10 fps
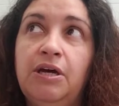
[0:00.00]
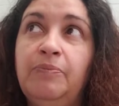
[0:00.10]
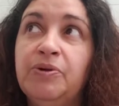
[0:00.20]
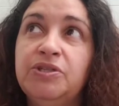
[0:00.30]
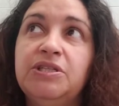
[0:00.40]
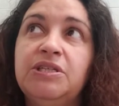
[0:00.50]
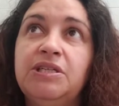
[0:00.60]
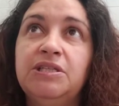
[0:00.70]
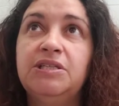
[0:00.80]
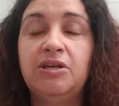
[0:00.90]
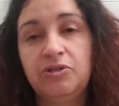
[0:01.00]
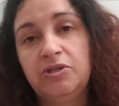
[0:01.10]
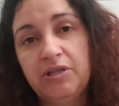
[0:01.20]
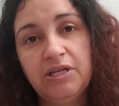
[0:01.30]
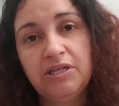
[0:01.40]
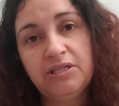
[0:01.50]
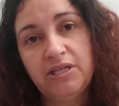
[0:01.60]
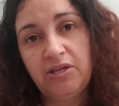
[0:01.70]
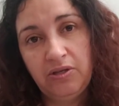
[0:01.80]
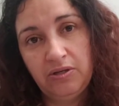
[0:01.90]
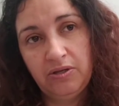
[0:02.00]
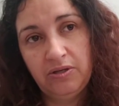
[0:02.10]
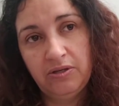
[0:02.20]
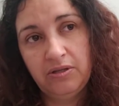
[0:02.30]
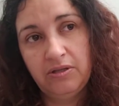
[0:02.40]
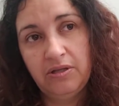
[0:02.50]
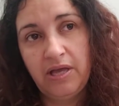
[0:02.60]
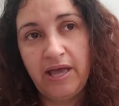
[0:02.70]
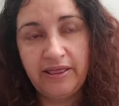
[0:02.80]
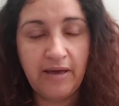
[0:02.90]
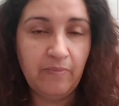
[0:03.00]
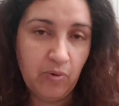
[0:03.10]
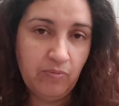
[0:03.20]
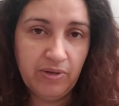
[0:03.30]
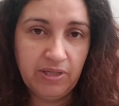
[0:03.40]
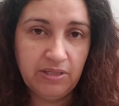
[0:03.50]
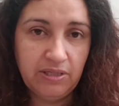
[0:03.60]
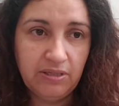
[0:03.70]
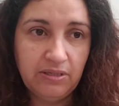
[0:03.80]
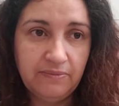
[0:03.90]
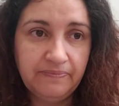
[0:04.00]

A person could tell you things that at that moment,